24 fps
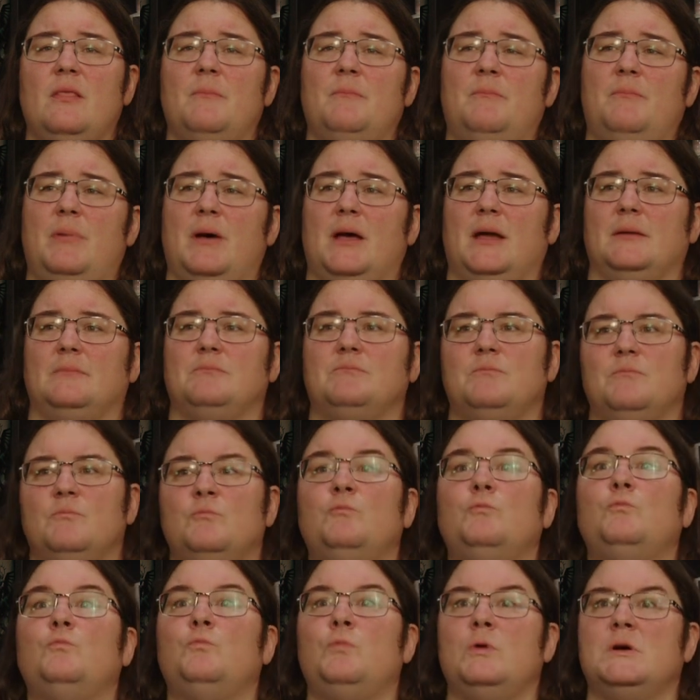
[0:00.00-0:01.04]
but
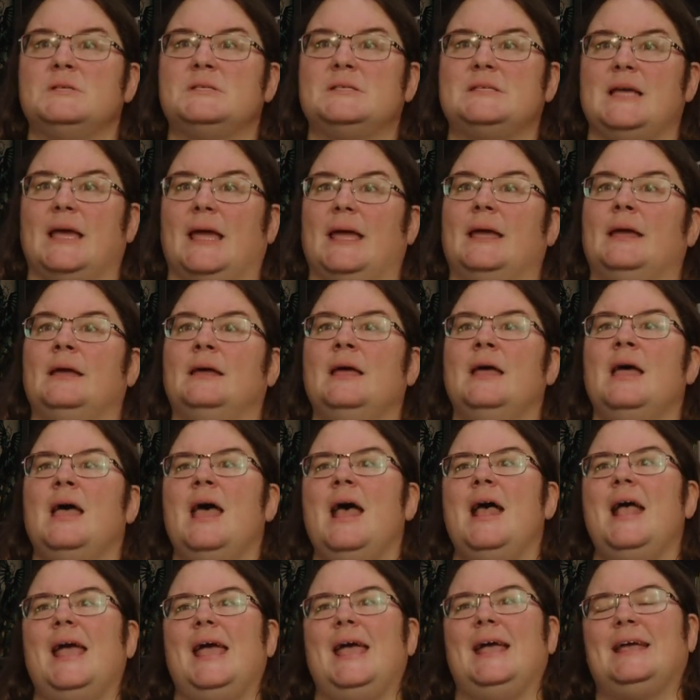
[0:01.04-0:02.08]
we'll see.
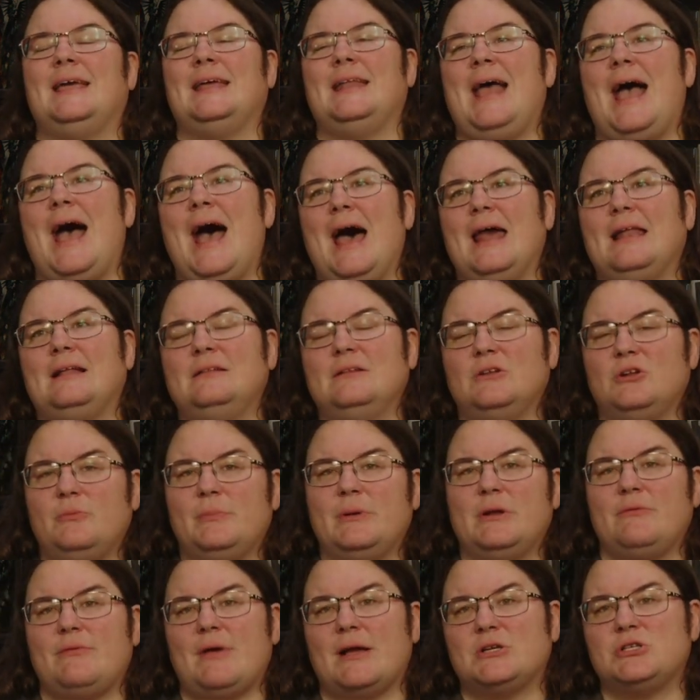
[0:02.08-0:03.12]
It can add a little bit
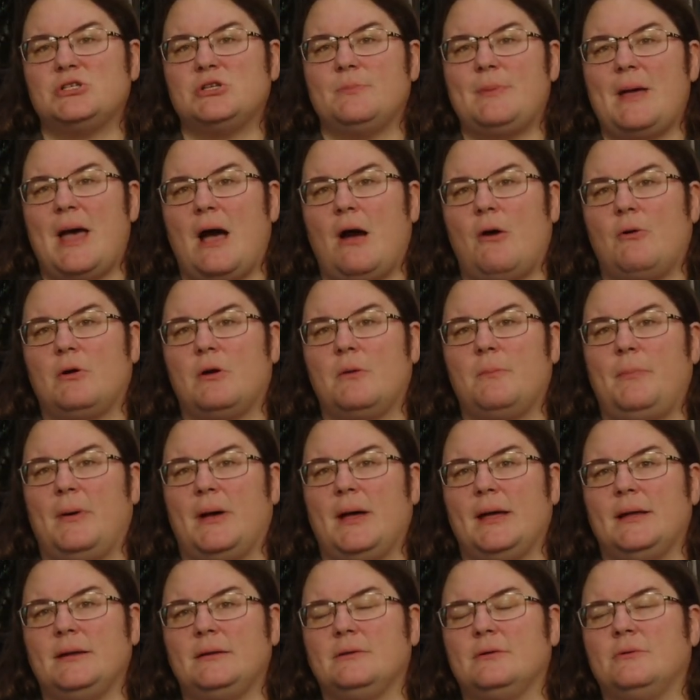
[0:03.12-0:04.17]
of extra power,
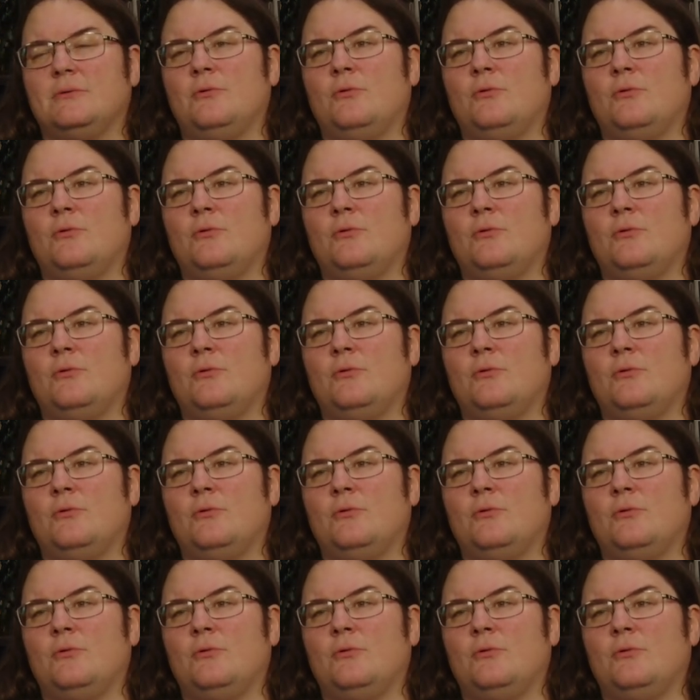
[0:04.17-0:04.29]
but